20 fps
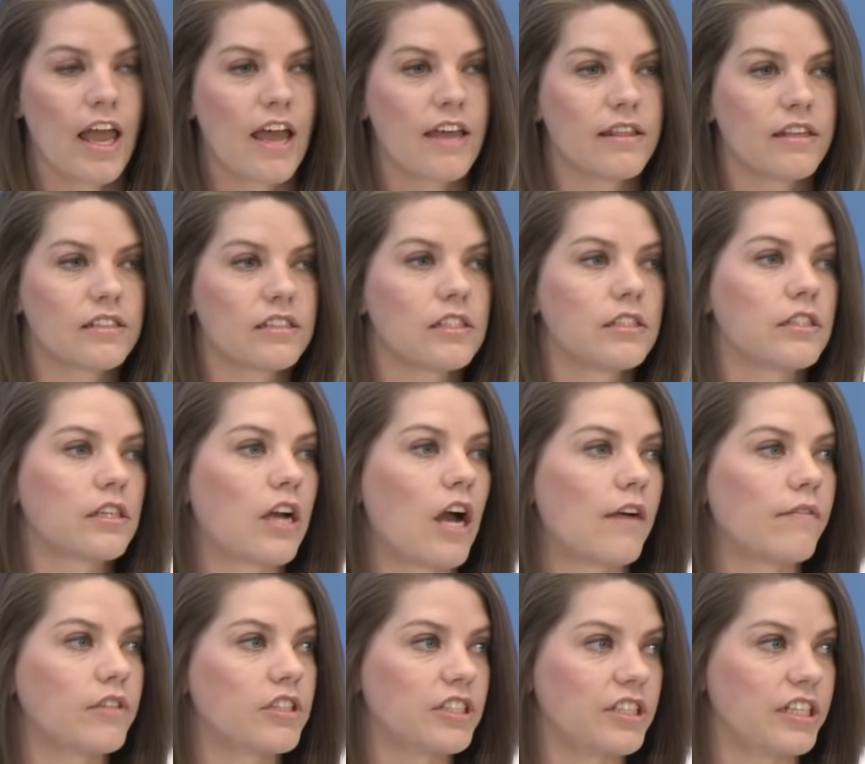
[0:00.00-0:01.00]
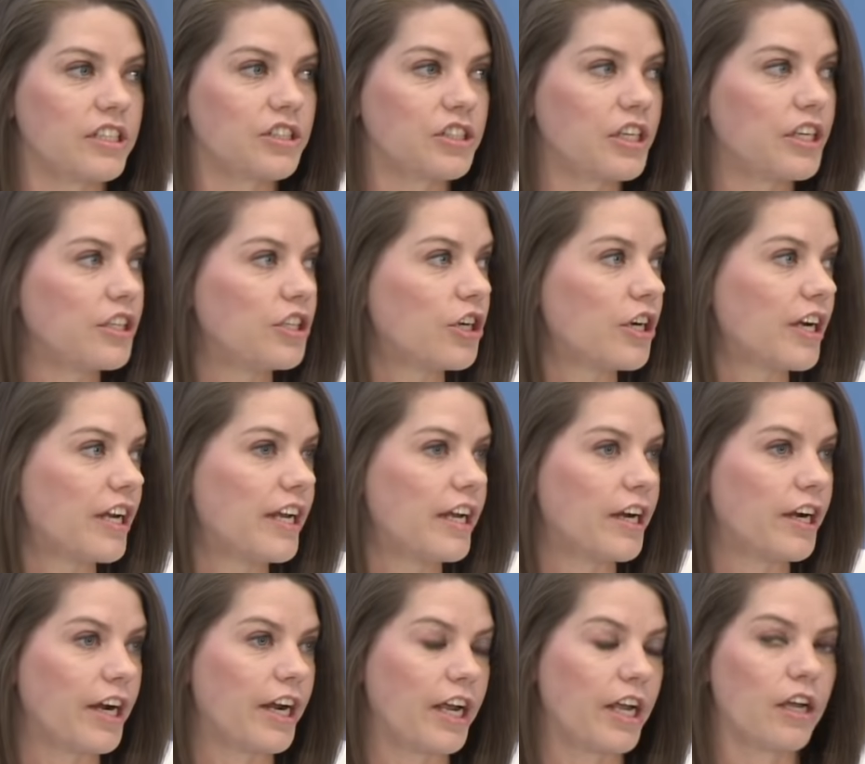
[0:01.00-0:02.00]
And this is a conversation you're
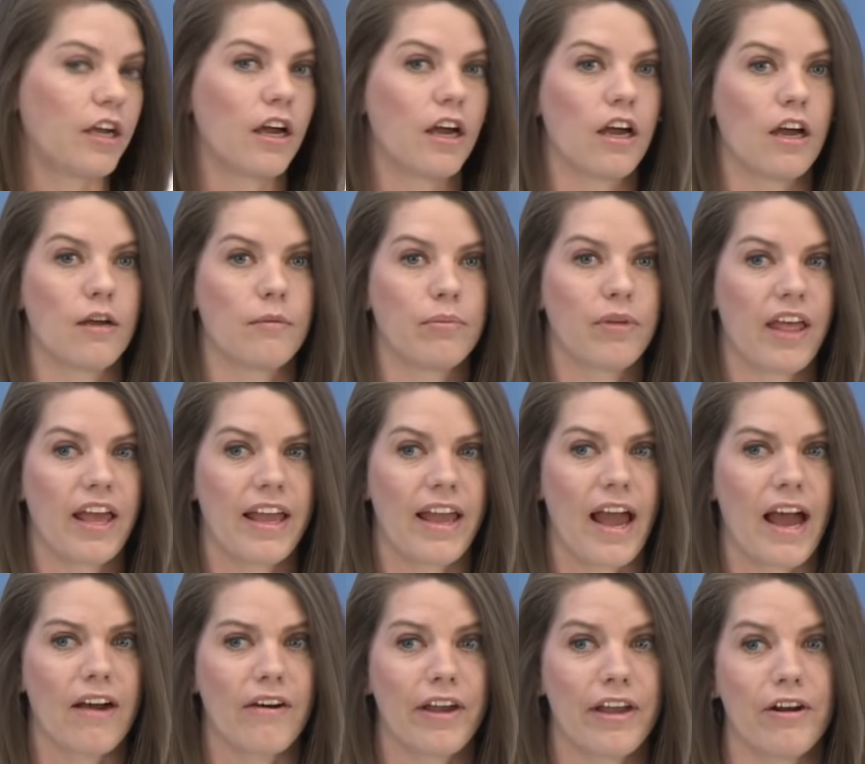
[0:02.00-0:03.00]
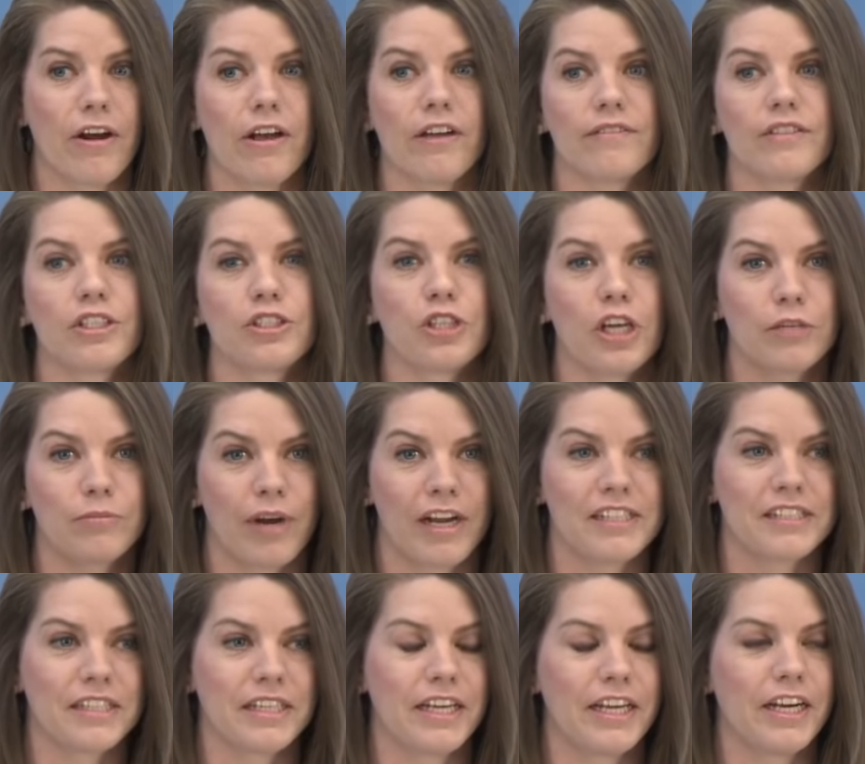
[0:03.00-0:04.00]
hearing play out in all of the drug
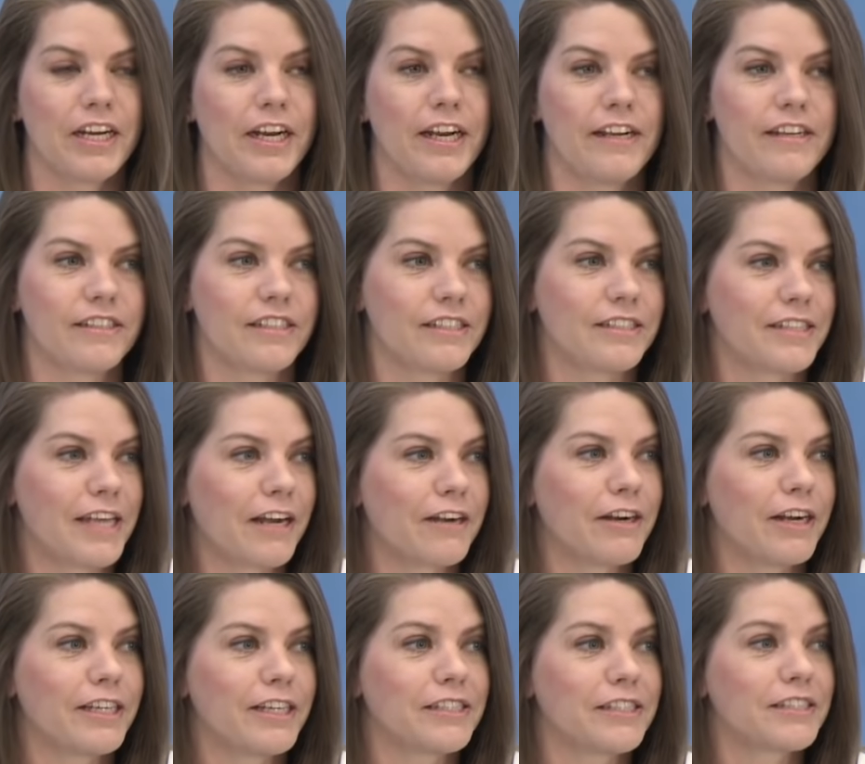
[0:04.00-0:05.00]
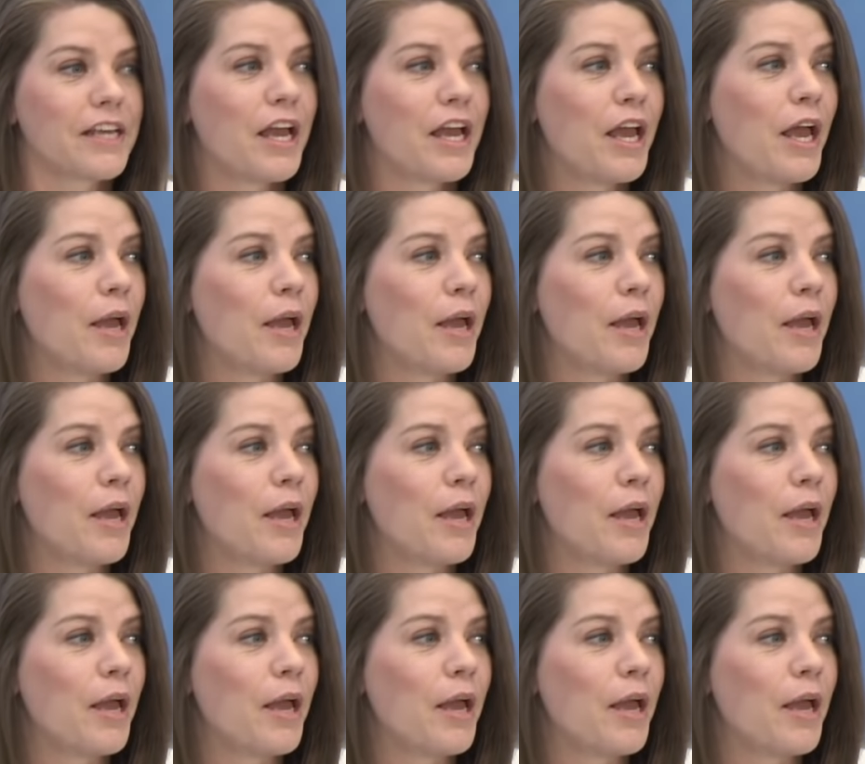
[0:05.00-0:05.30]
pricing hearings, et cetera, as